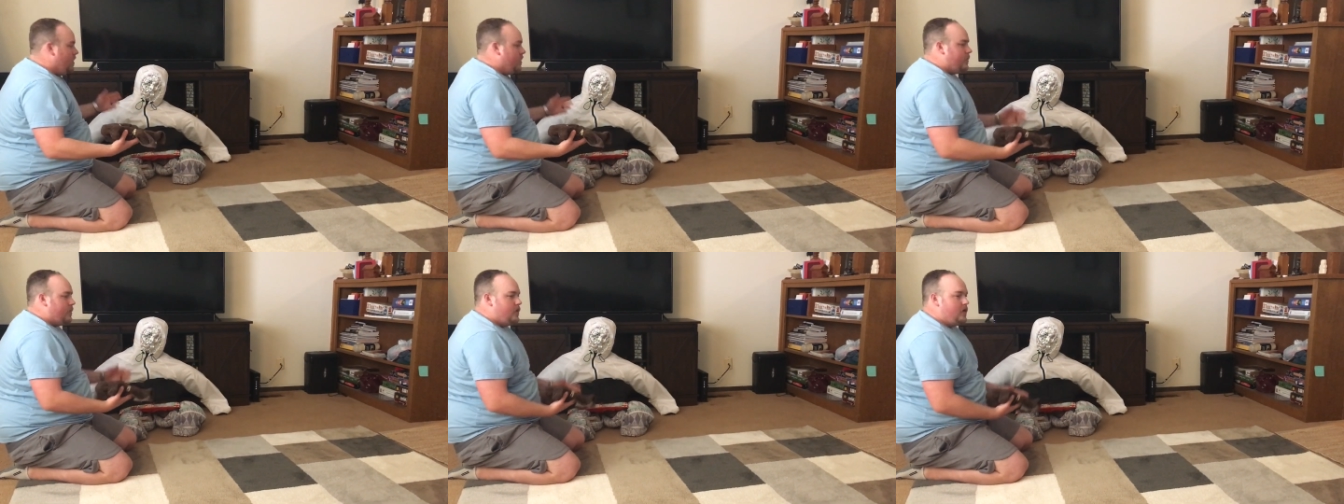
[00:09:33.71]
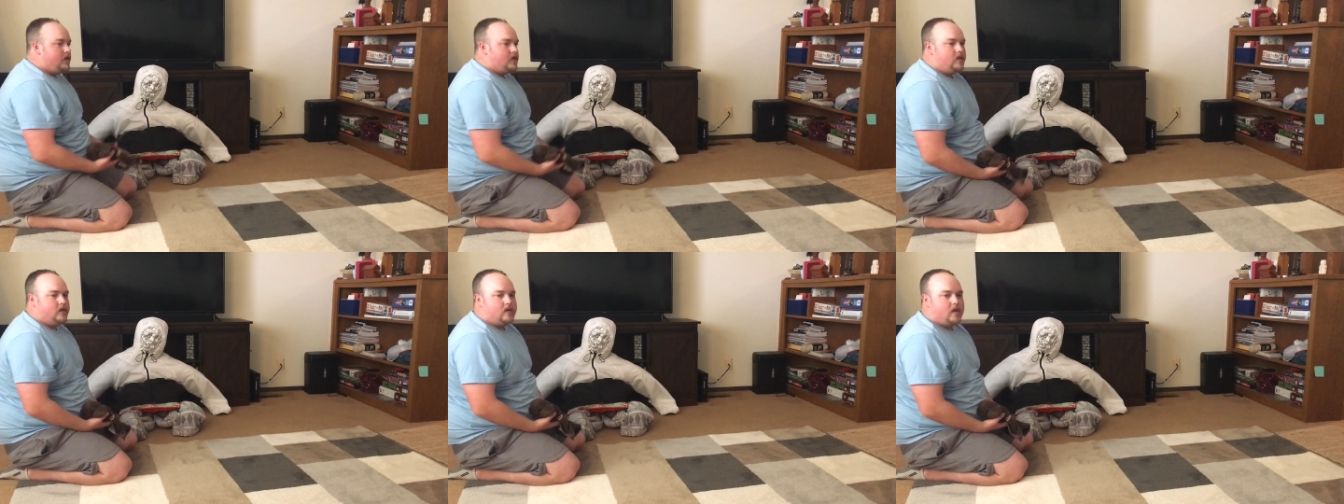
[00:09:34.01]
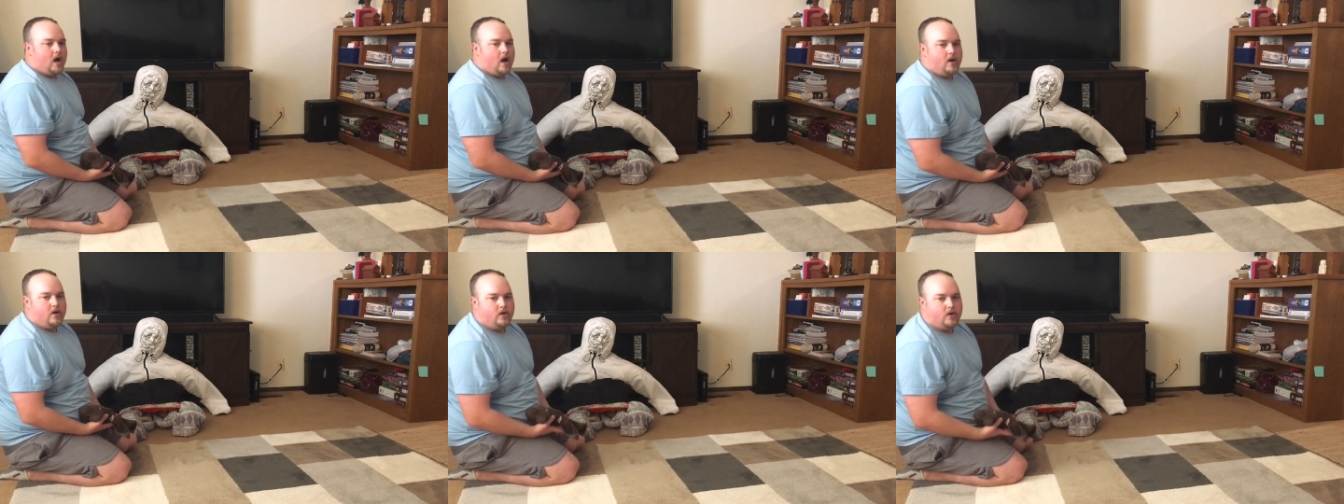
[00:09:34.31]
This is
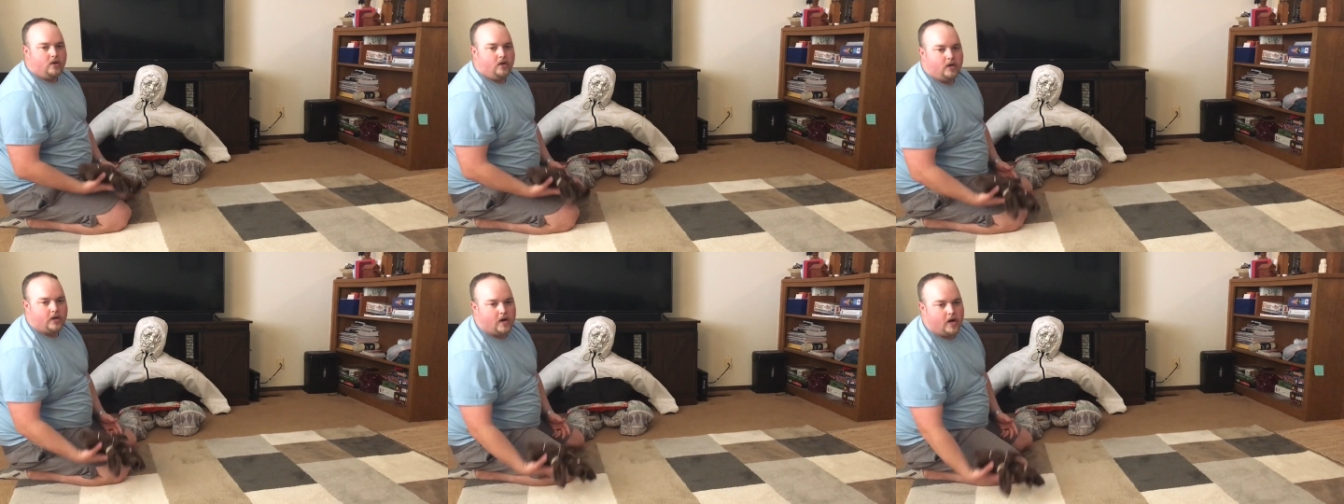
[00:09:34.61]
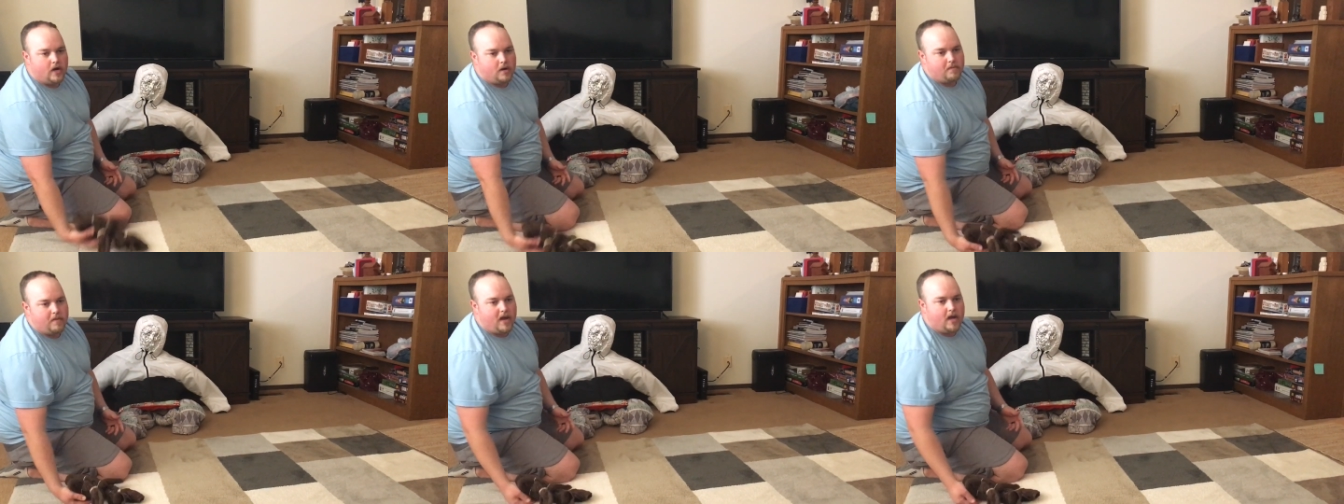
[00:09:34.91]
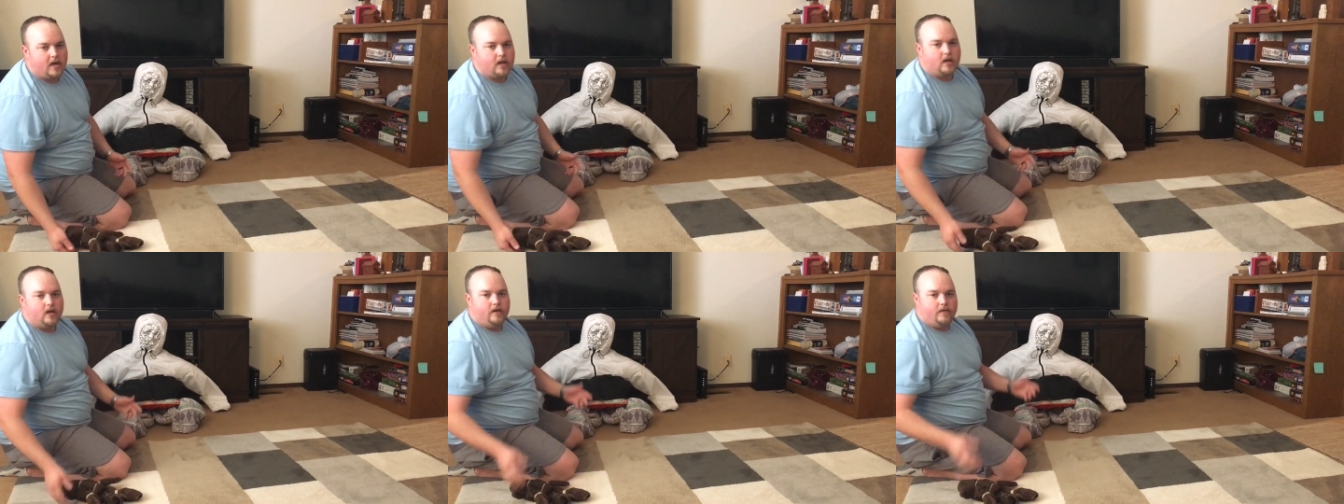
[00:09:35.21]
how you can create a
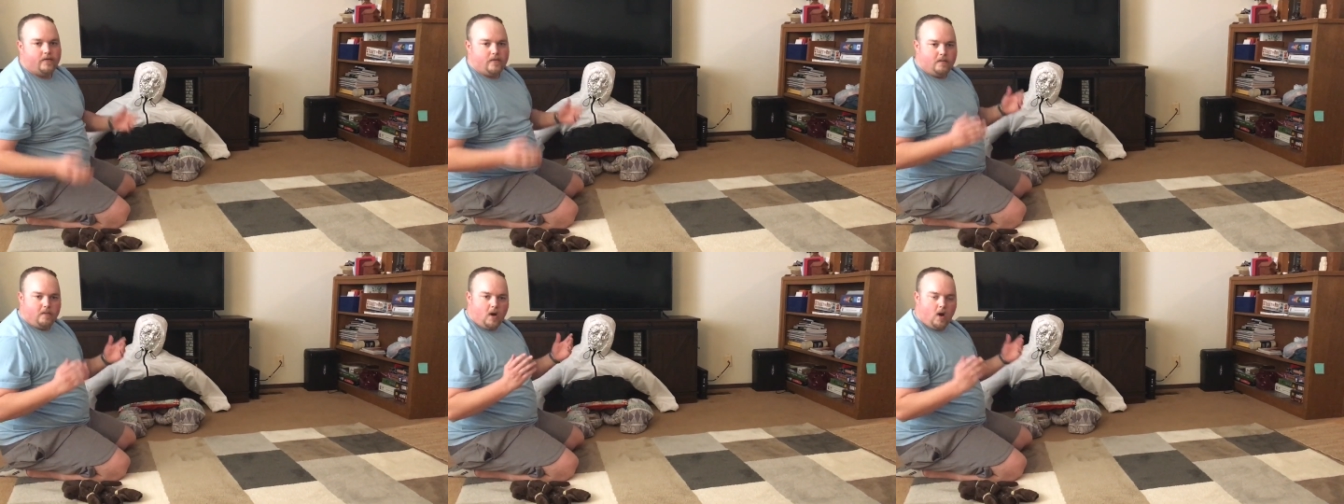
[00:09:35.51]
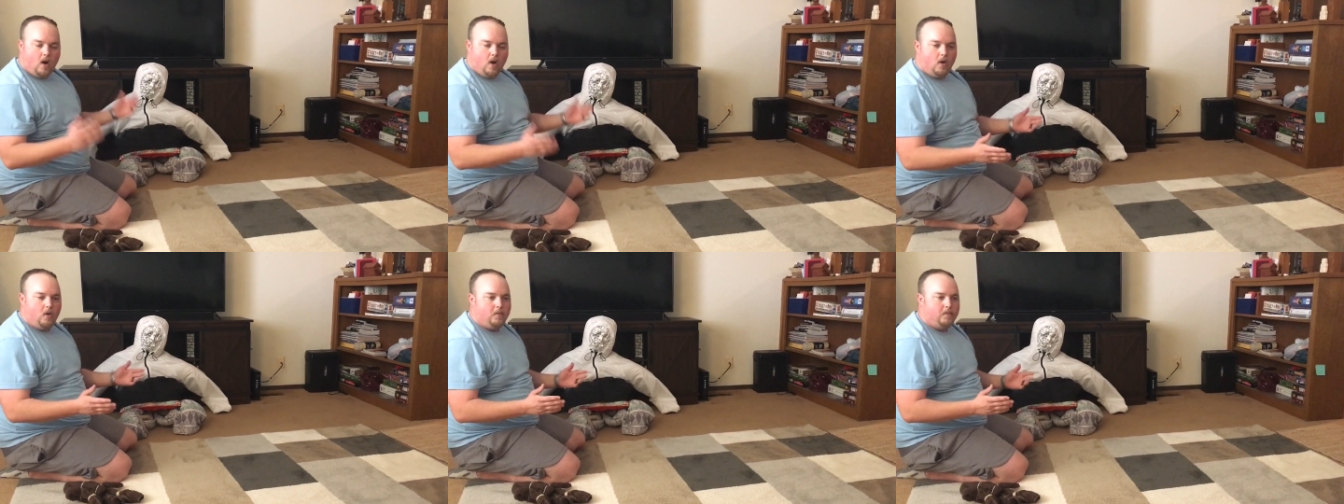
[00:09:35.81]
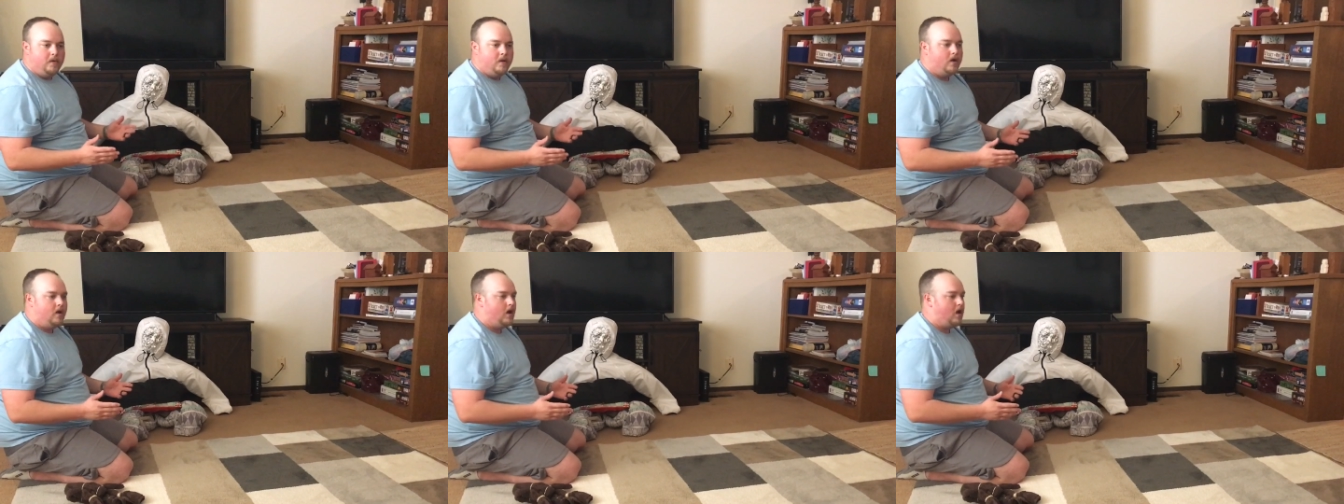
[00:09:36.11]
mannequin from home.
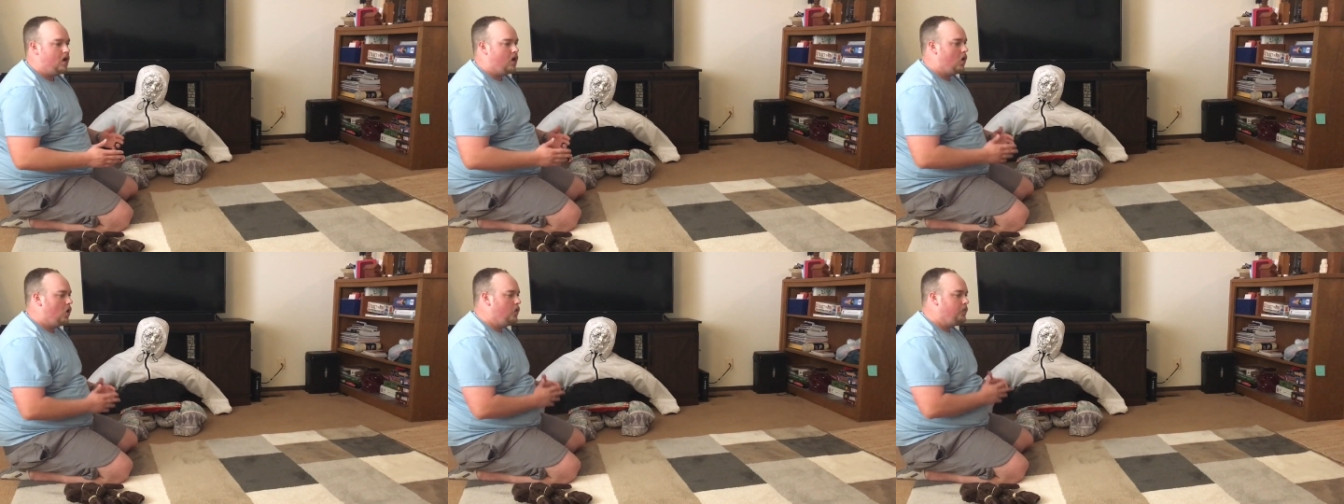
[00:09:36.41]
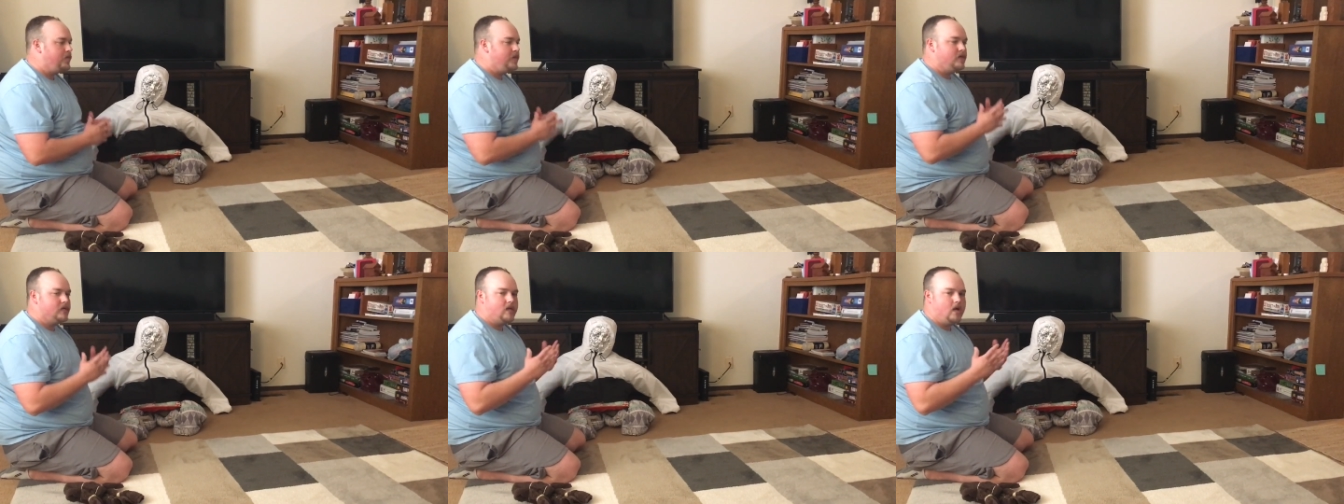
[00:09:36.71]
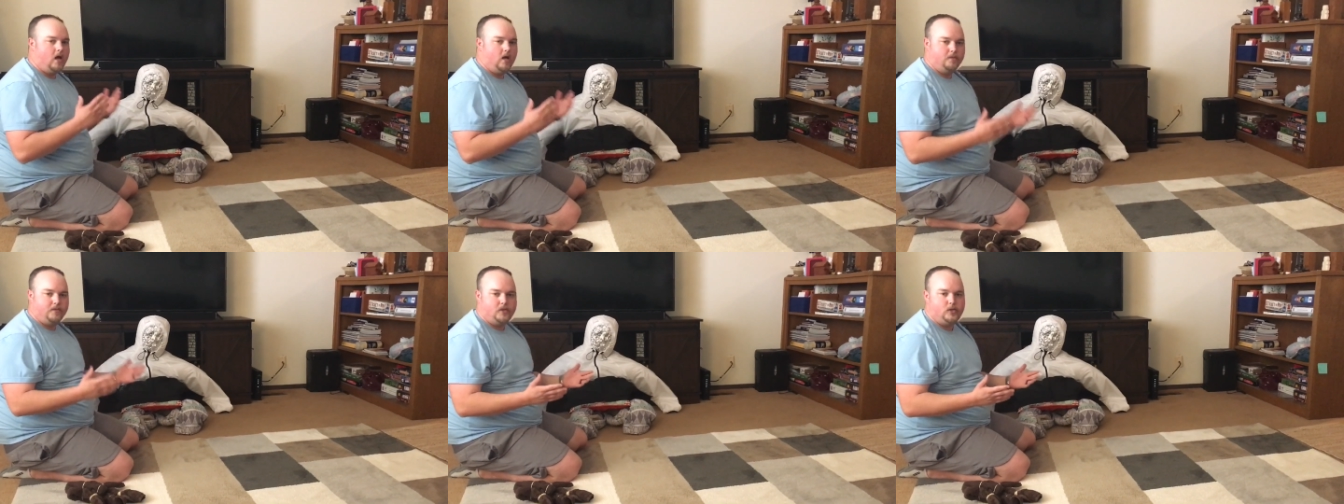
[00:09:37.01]
I hope this
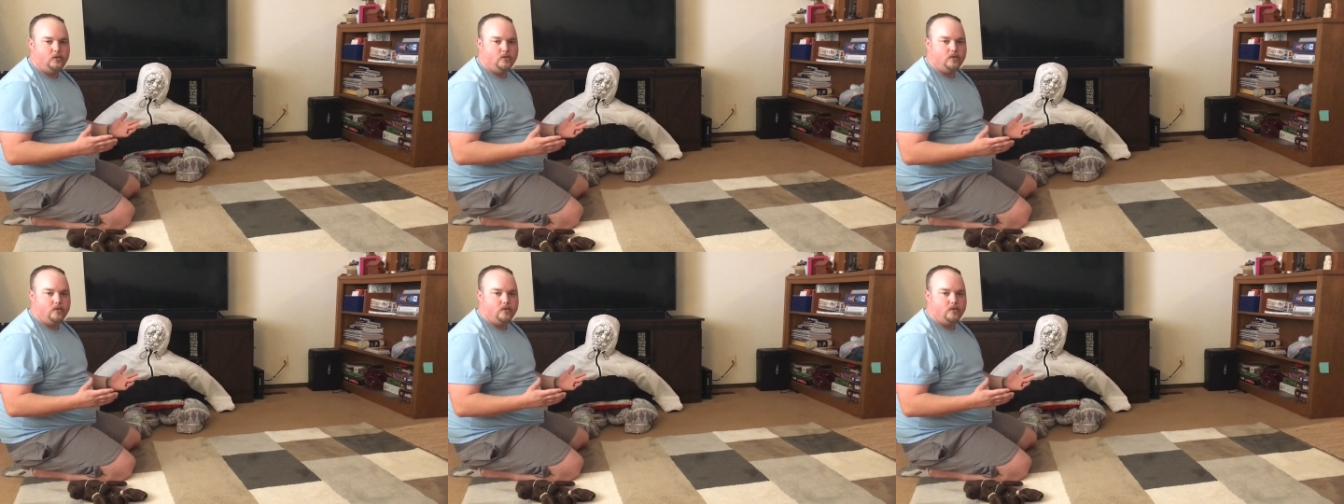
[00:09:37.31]
helps you